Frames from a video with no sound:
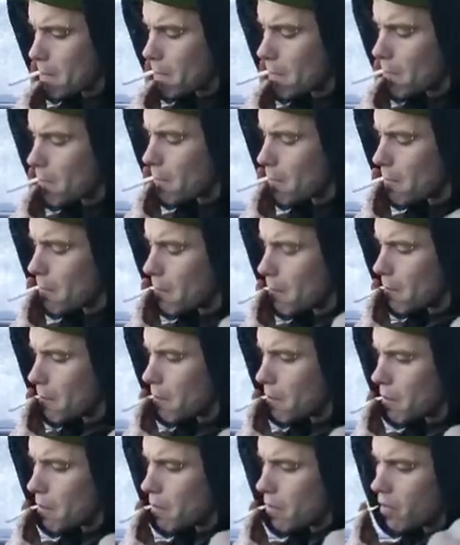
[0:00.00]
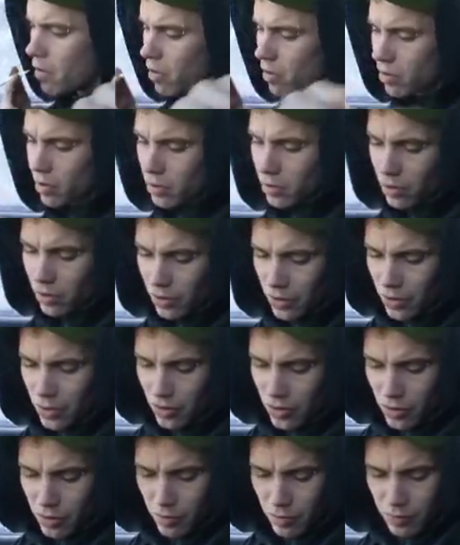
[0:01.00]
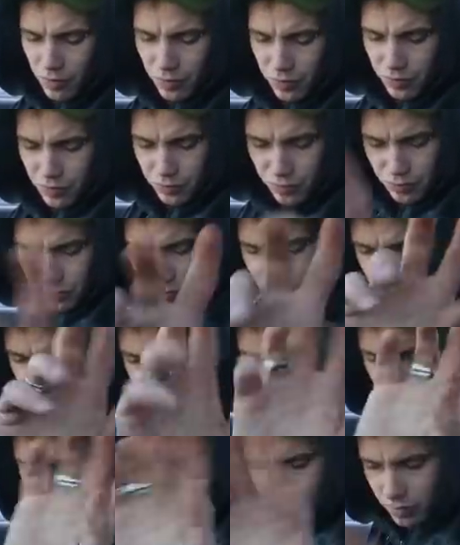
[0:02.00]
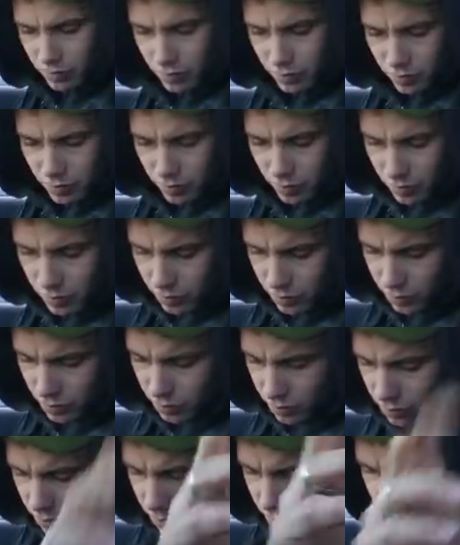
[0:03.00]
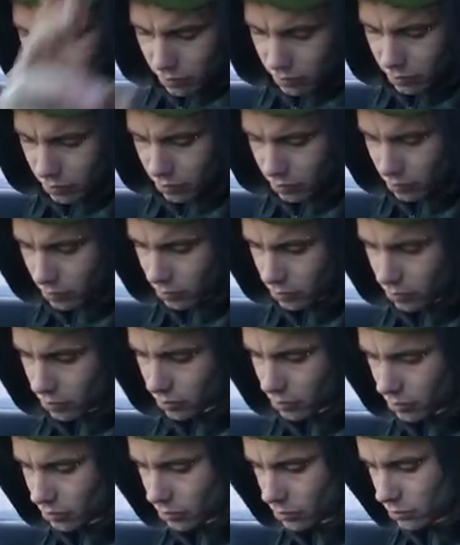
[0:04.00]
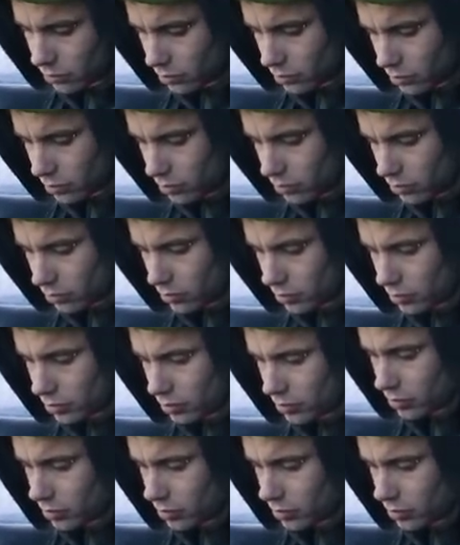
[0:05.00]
This person isn't speaking.